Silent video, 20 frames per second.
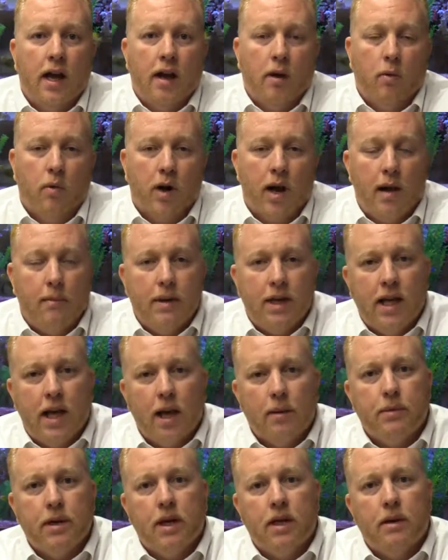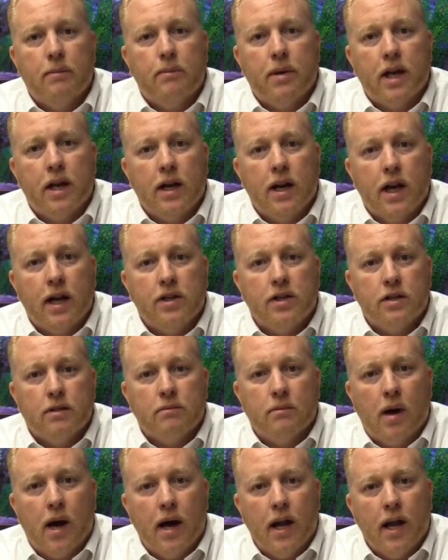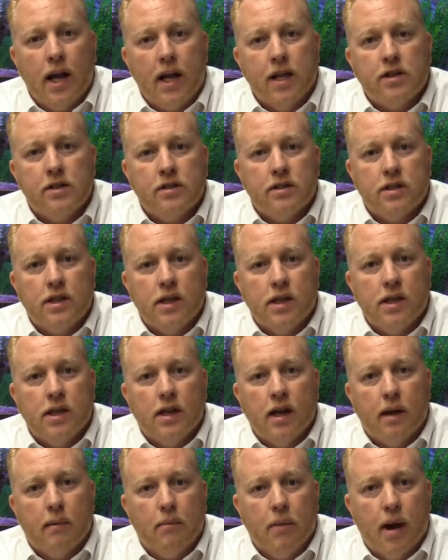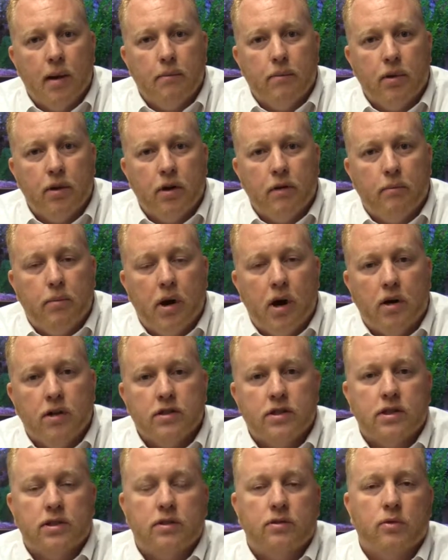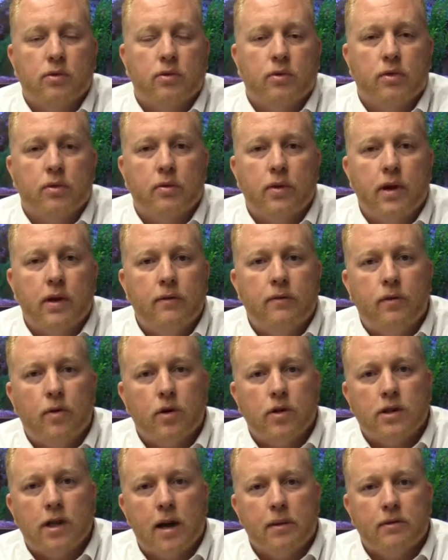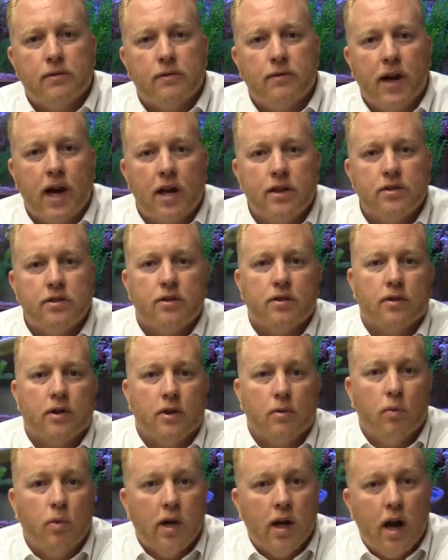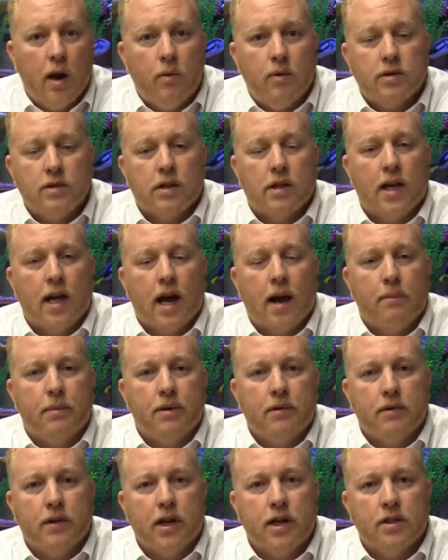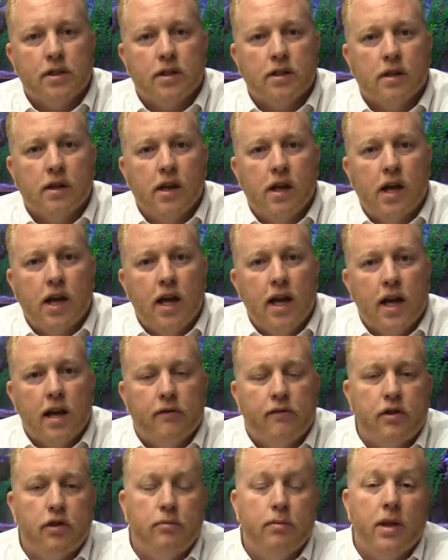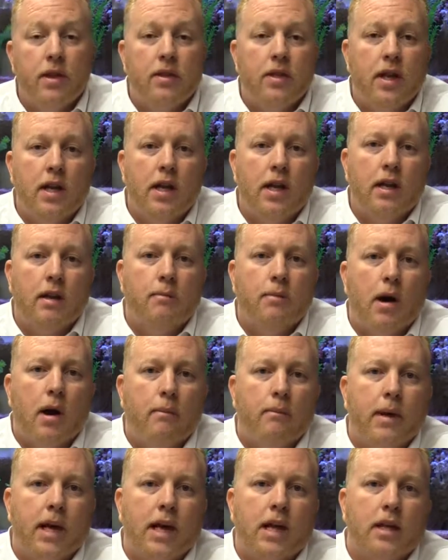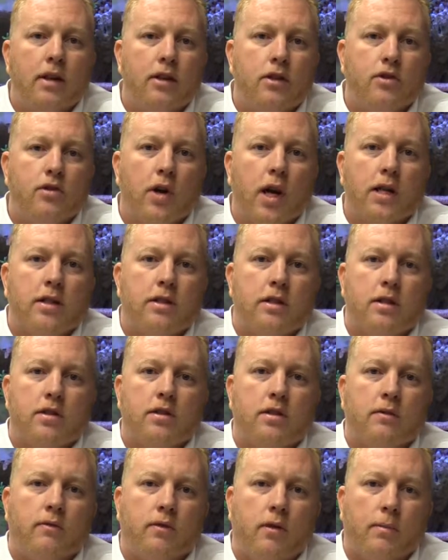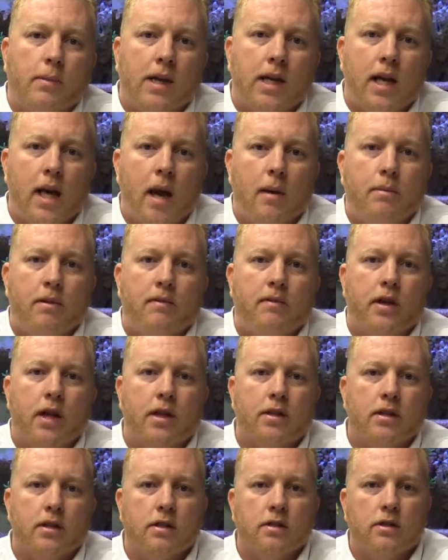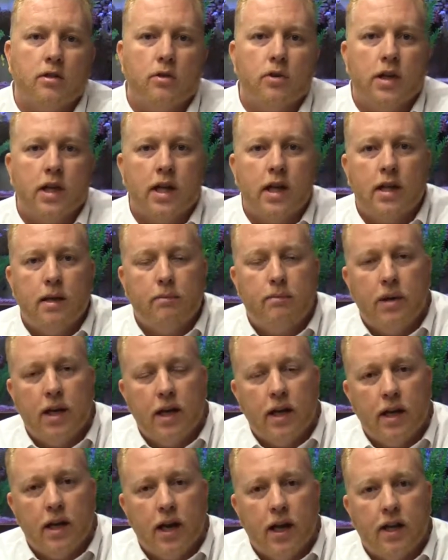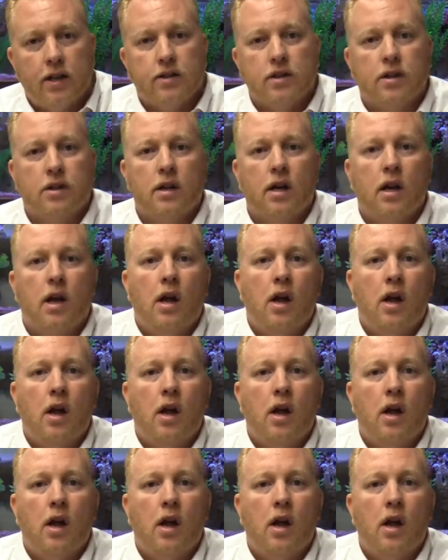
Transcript: When I became an independent agent, my agency and my book of policies grew three to four times faster than when I was a captive agent. If you've been thinking about making the transition from a captive agent to an independent agent,